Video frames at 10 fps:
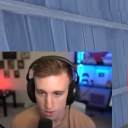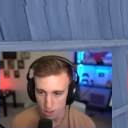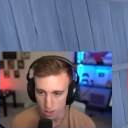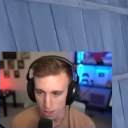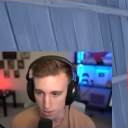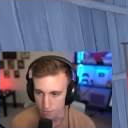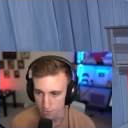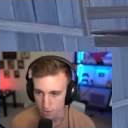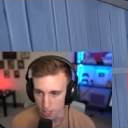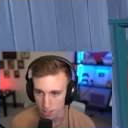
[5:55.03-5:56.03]
Ah, oh,
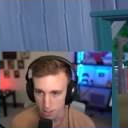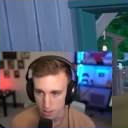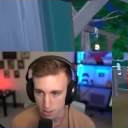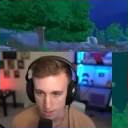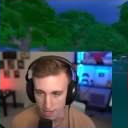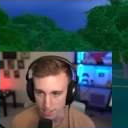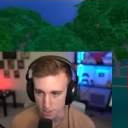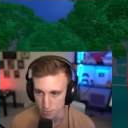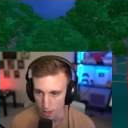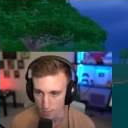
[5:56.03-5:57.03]
frick. Guys,
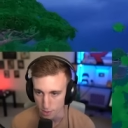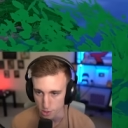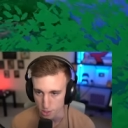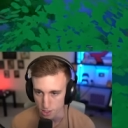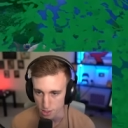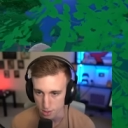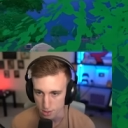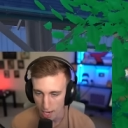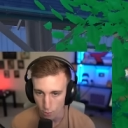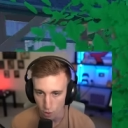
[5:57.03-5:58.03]
this might be GG's.
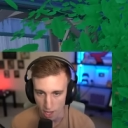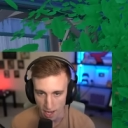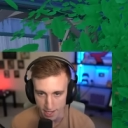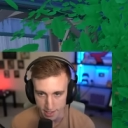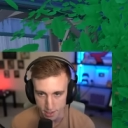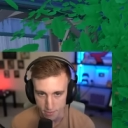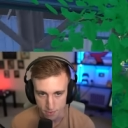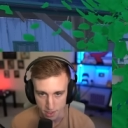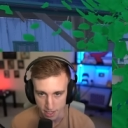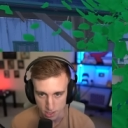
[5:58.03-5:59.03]
I will hide here
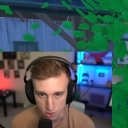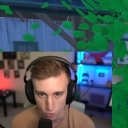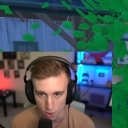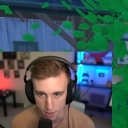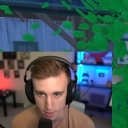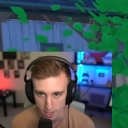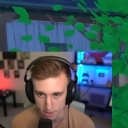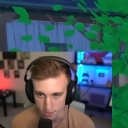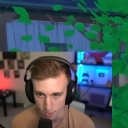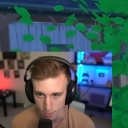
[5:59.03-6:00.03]
for the next 20
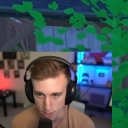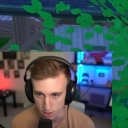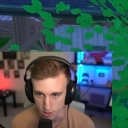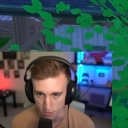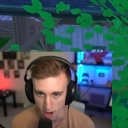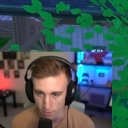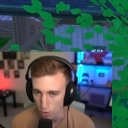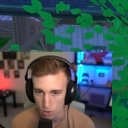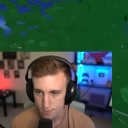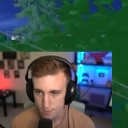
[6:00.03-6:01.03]
minutes if it means survival.